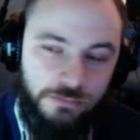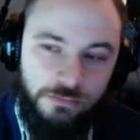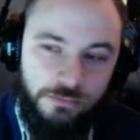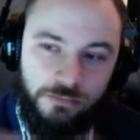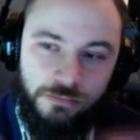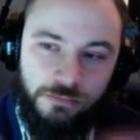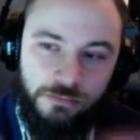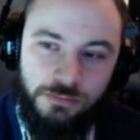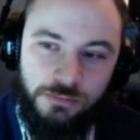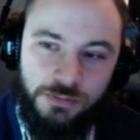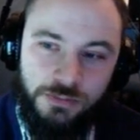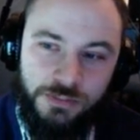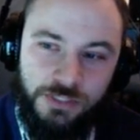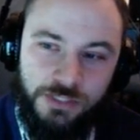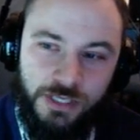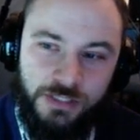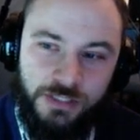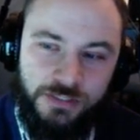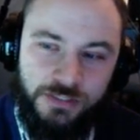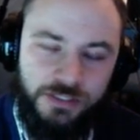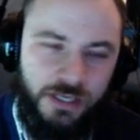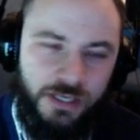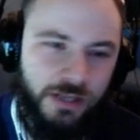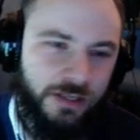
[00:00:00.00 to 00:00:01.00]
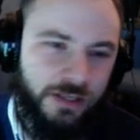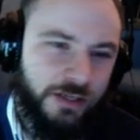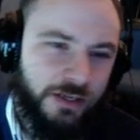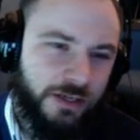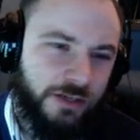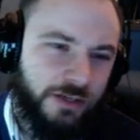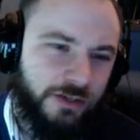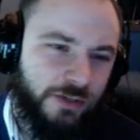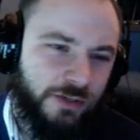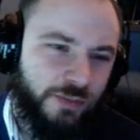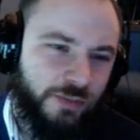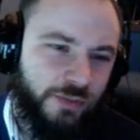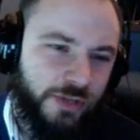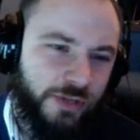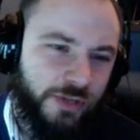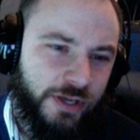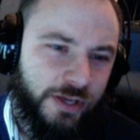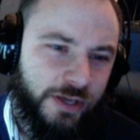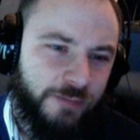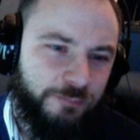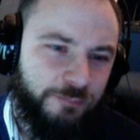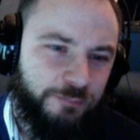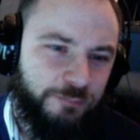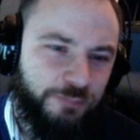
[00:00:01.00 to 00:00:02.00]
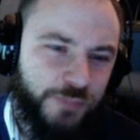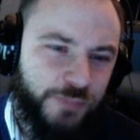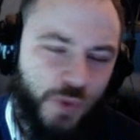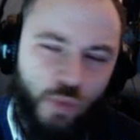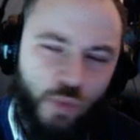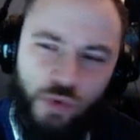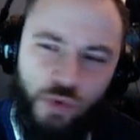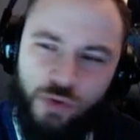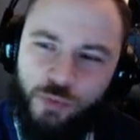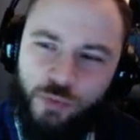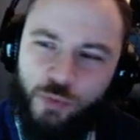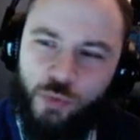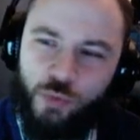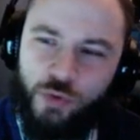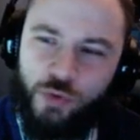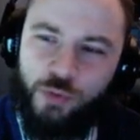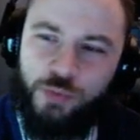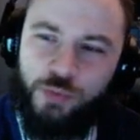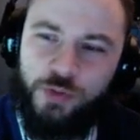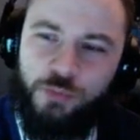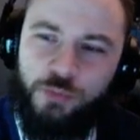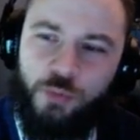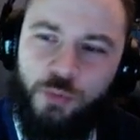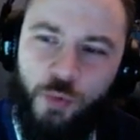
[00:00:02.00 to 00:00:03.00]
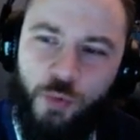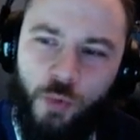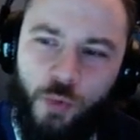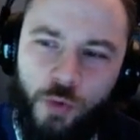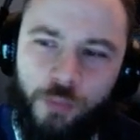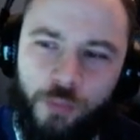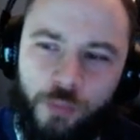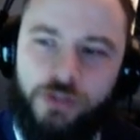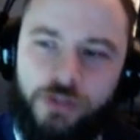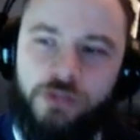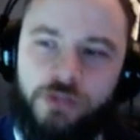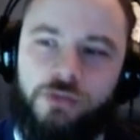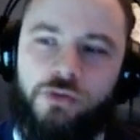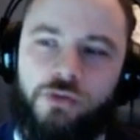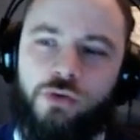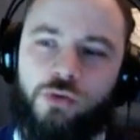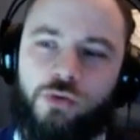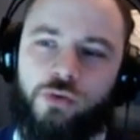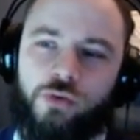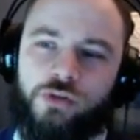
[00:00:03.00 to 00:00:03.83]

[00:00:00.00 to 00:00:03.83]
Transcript: Does that sound like a good plan? What do, what do people normally do?